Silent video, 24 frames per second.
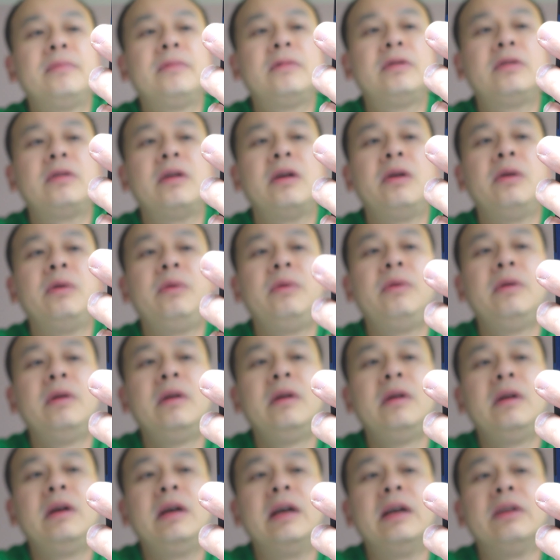So
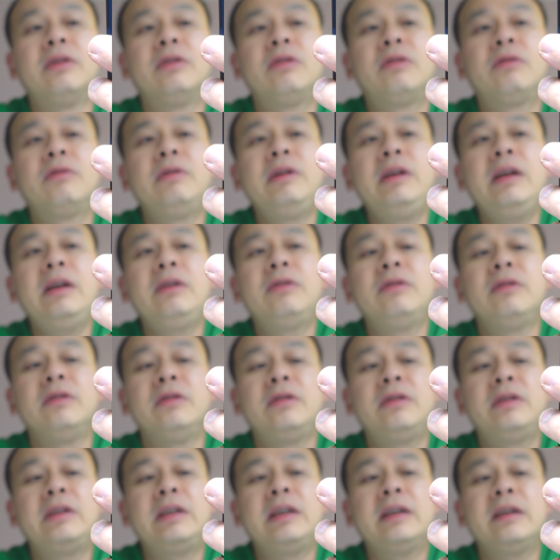it's
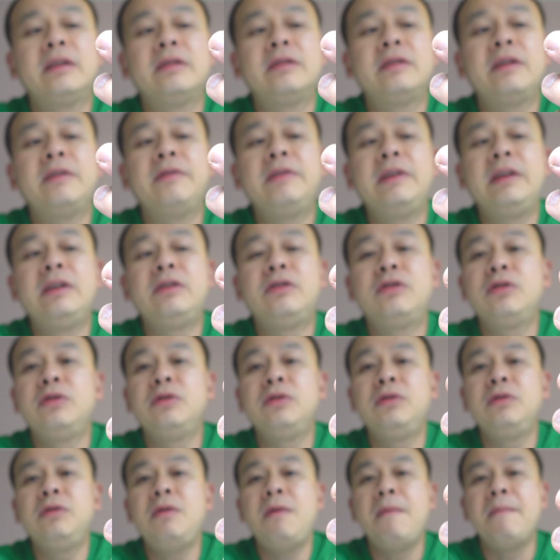
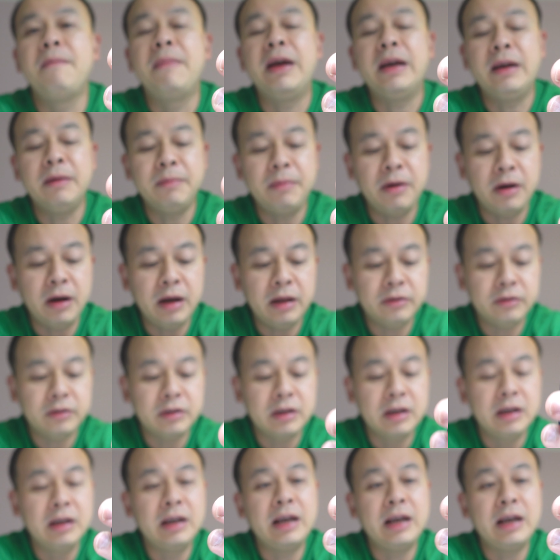372 megabytes